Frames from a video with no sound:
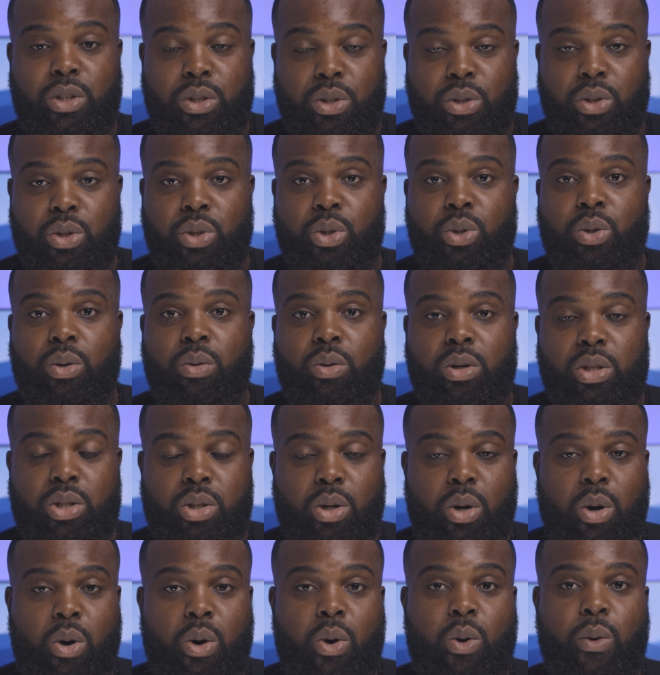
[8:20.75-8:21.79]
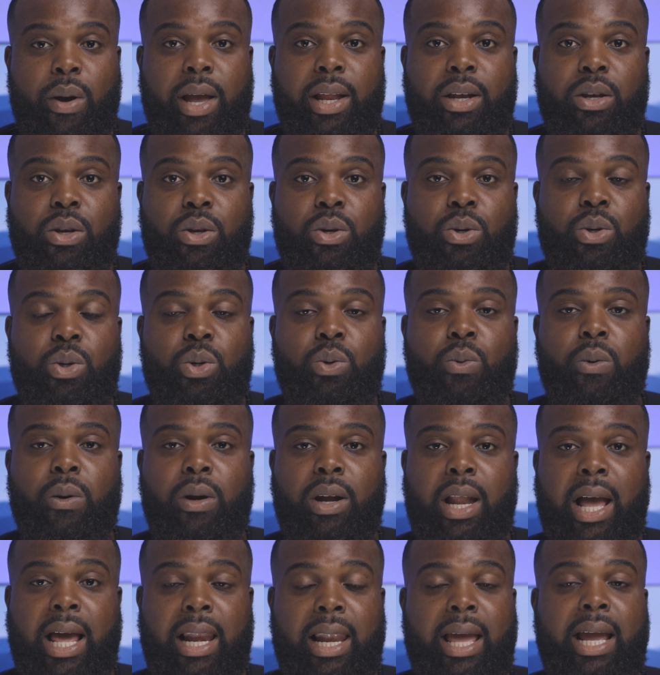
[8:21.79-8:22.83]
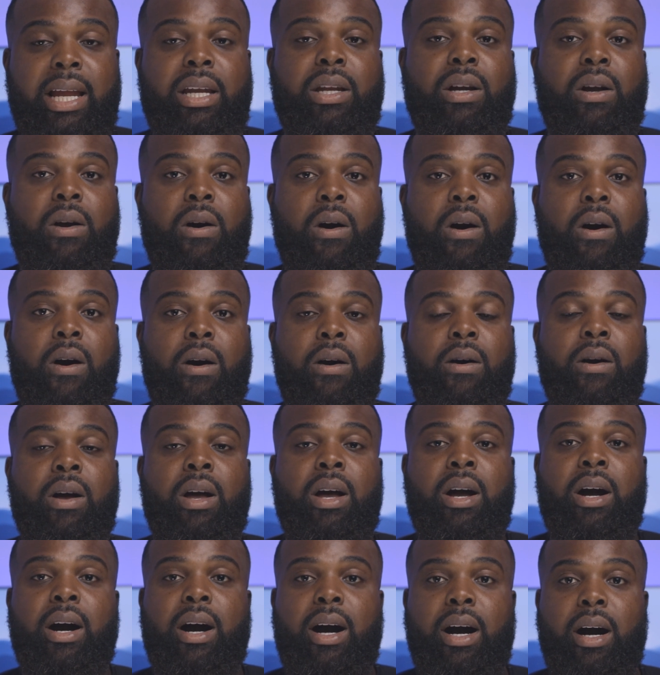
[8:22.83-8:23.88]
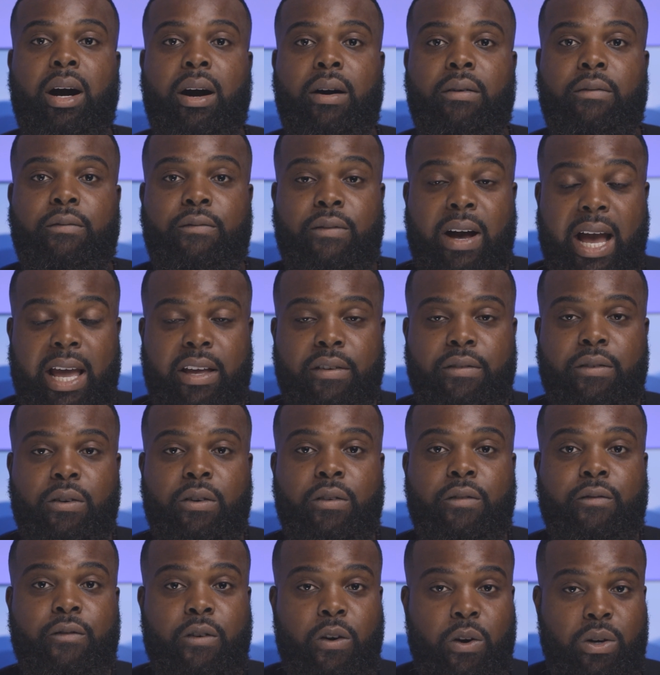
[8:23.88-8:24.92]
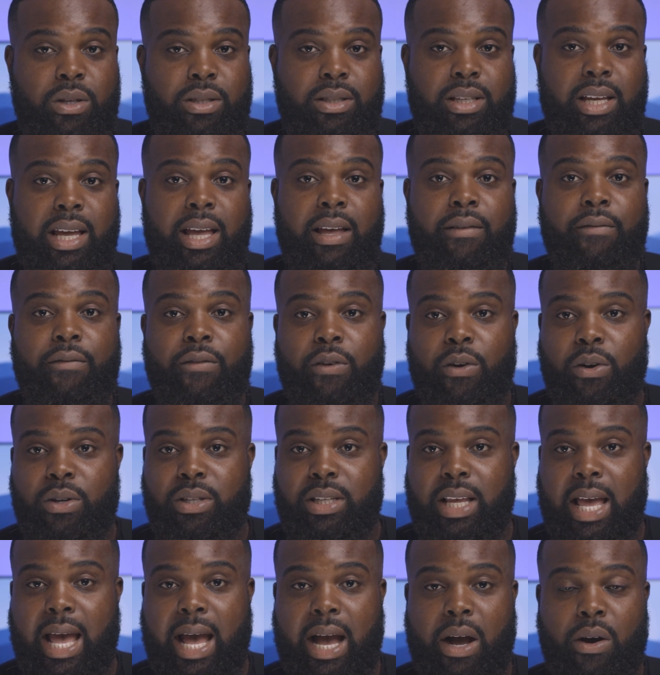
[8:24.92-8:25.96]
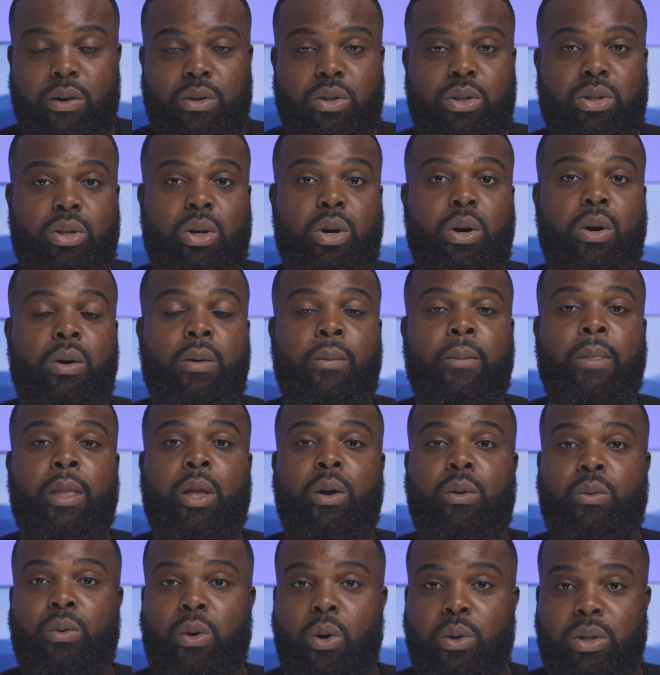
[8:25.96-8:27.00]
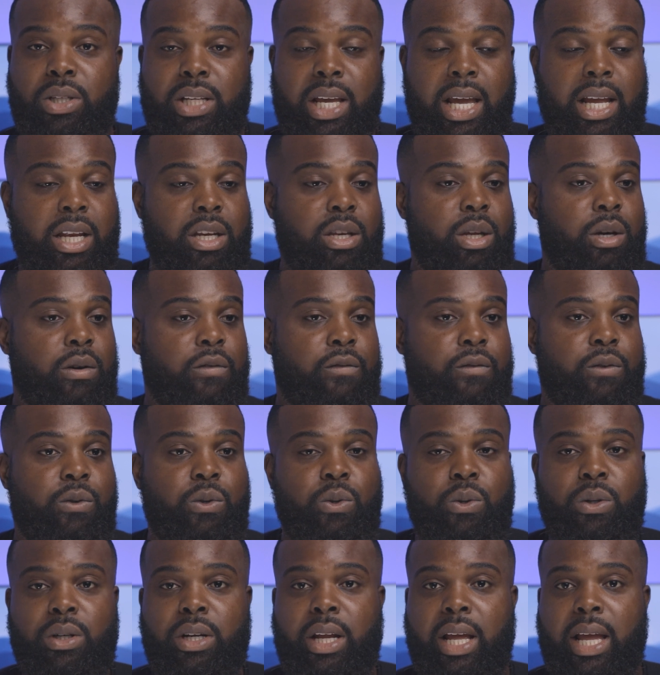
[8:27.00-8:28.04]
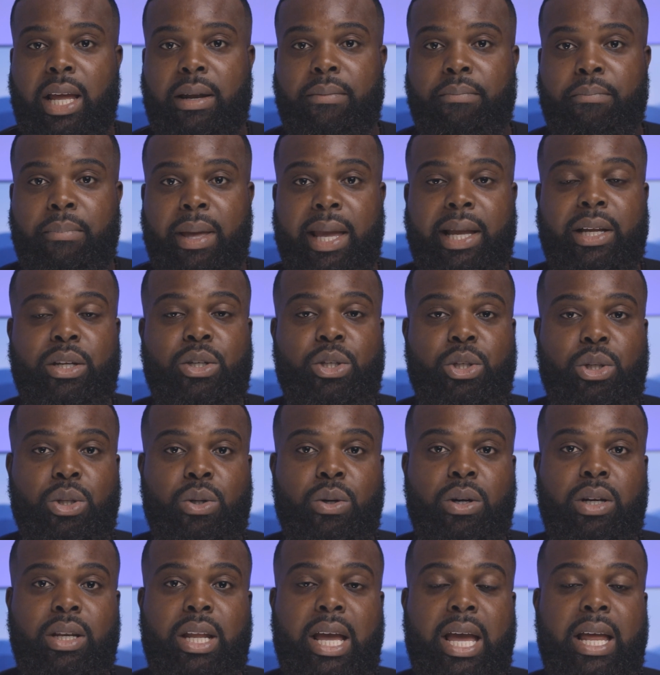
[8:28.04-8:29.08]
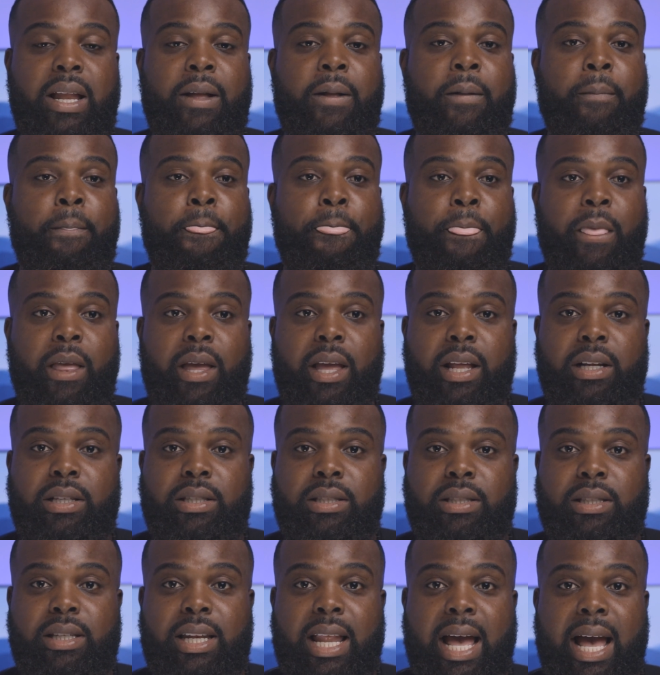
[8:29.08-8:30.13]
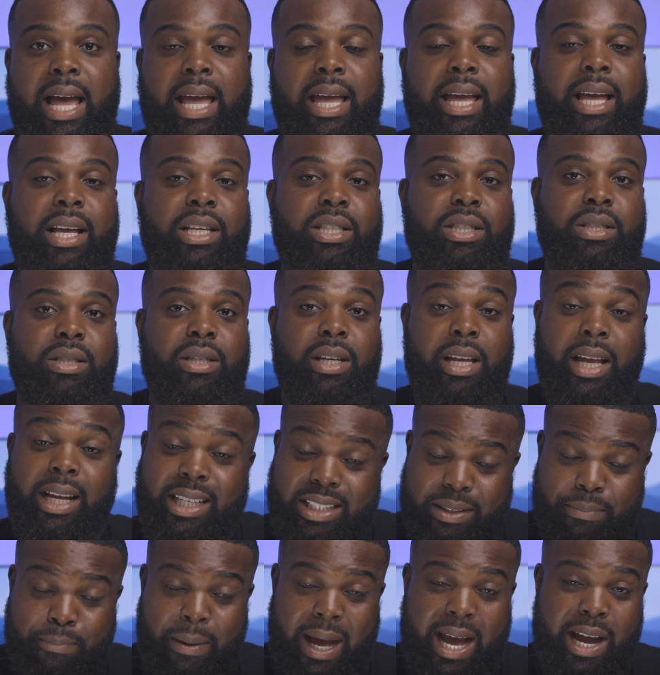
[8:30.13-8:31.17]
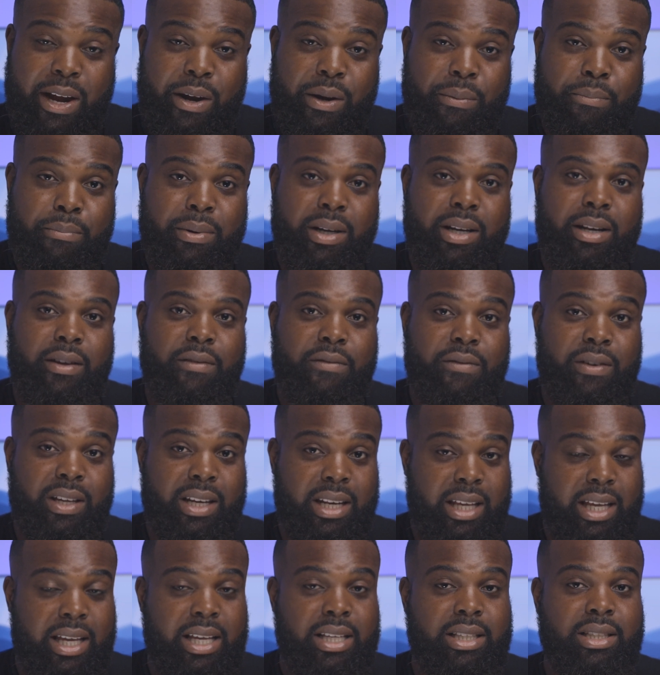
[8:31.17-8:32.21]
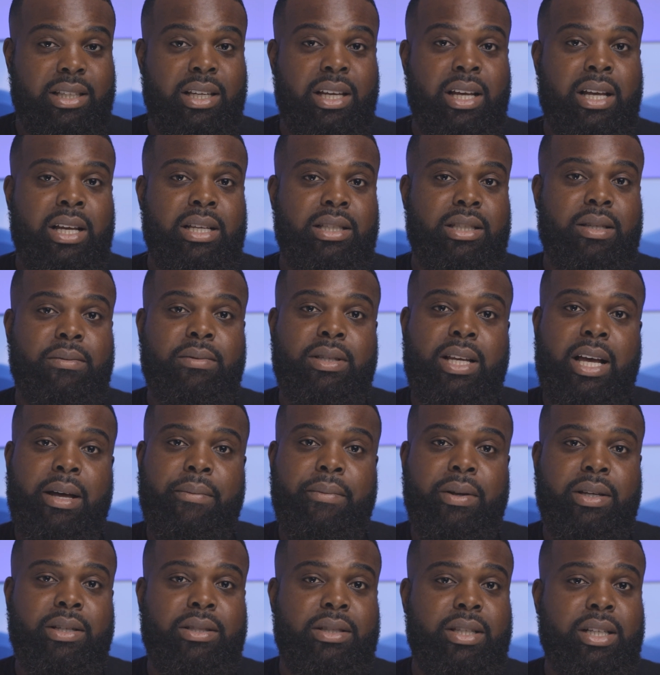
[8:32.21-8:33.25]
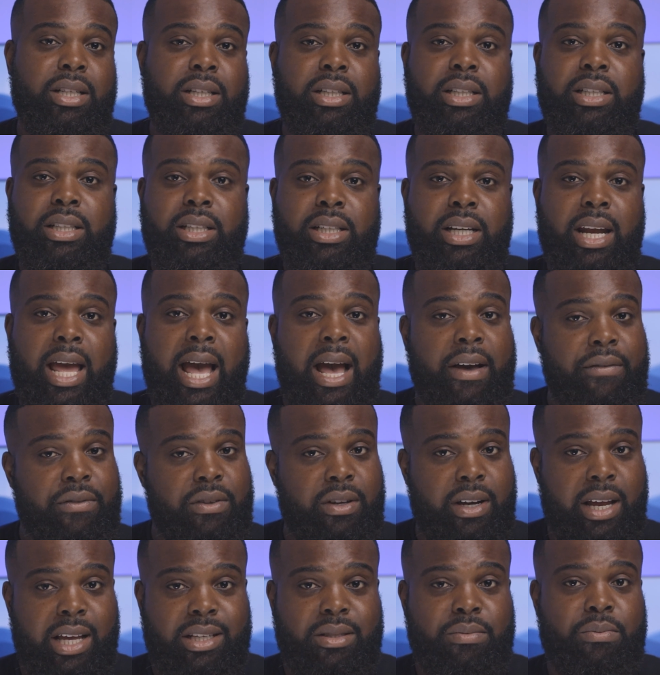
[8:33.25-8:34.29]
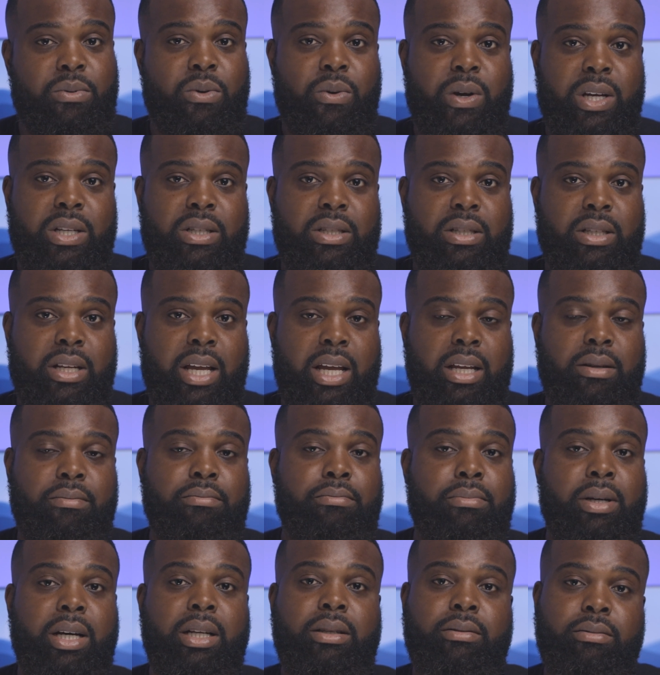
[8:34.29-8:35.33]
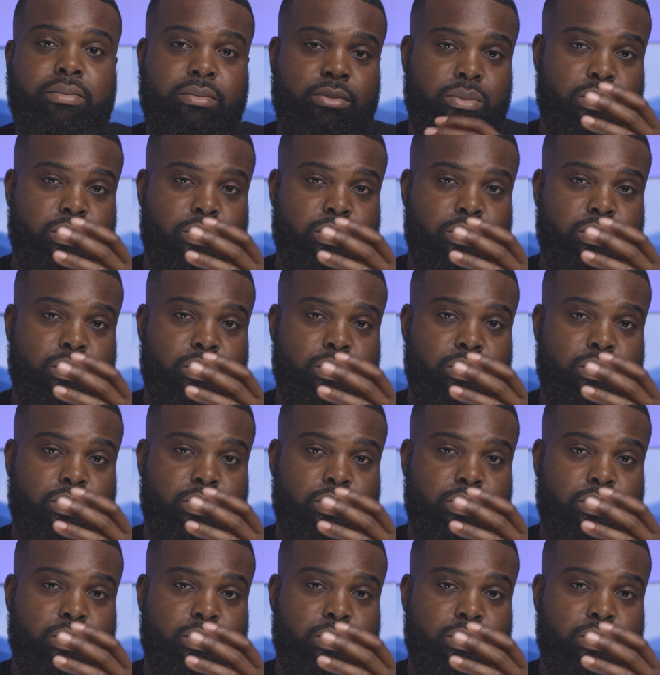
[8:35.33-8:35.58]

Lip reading: new and what's old, and do what I like to call FIFO, first in, first out. So rotating your food and making sure that it's not as expired, but if it is, sometimes it's still good after expiration date. But